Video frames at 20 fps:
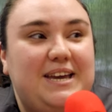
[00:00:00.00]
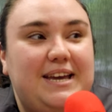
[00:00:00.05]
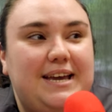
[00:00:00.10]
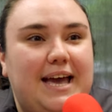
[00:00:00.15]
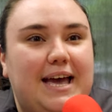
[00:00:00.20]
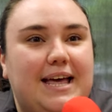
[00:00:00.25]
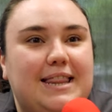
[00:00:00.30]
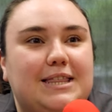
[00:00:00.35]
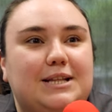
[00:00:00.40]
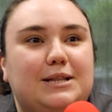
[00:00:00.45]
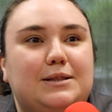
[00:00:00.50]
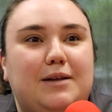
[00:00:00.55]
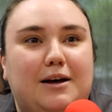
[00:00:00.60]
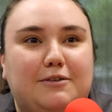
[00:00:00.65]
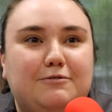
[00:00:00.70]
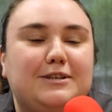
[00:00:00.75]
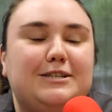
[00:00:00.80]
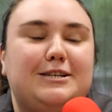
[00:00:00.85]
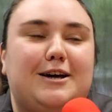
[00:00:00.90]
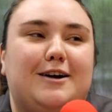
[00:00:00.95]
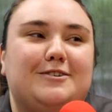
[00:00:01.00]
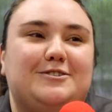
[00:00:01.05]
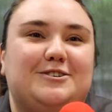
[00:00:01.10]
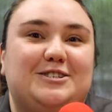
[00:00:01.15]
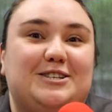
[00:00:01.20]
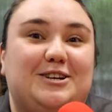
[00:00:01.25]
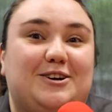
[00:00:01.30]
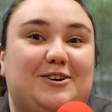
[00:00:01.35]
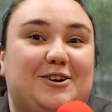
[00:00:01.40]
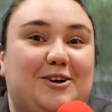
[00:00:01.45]
week, and the lovely
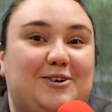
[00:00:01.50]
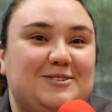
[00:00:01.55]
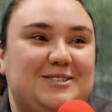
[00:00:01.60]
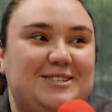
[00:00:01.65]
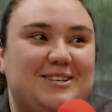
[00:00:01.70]
doctors here at All